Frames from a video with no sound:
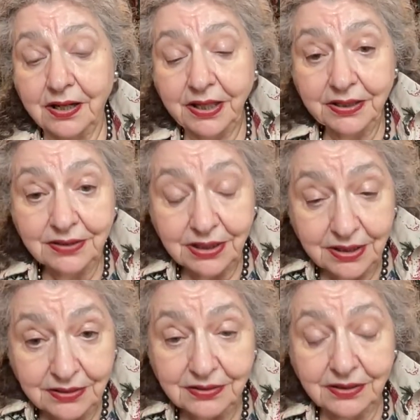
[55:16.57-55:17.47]
in
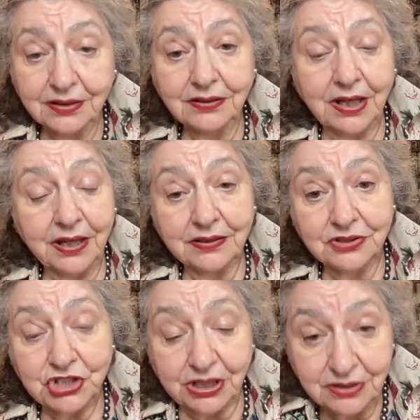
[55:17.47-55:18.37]
Indian and
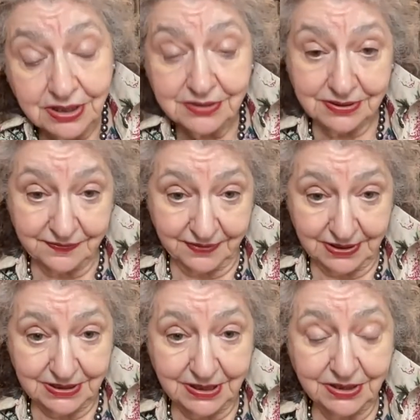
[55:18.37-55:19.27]
Chinese
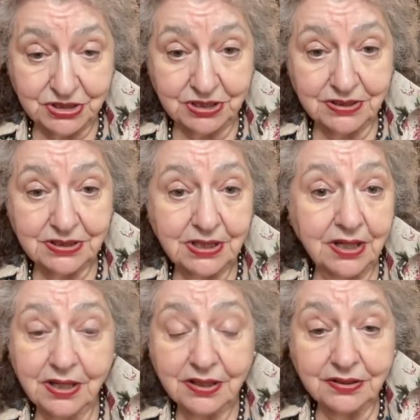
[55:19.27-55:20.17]
civilizations,
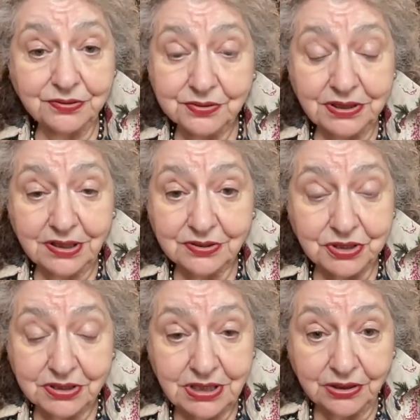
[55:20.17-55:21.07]

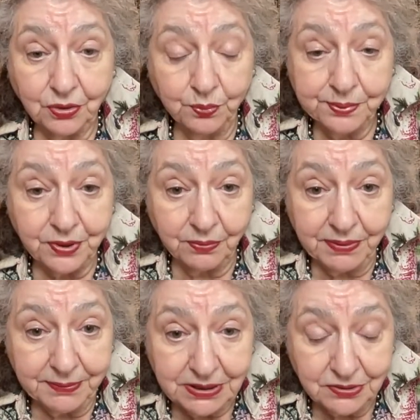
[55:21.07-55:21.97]
contradictions are no
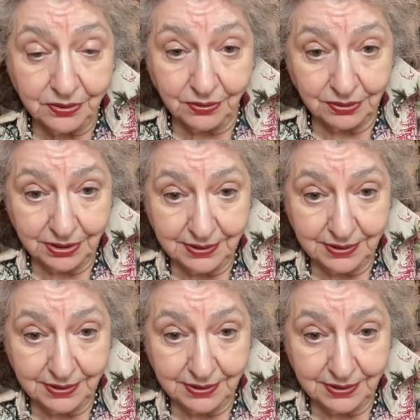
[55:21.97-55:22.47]
problem at all.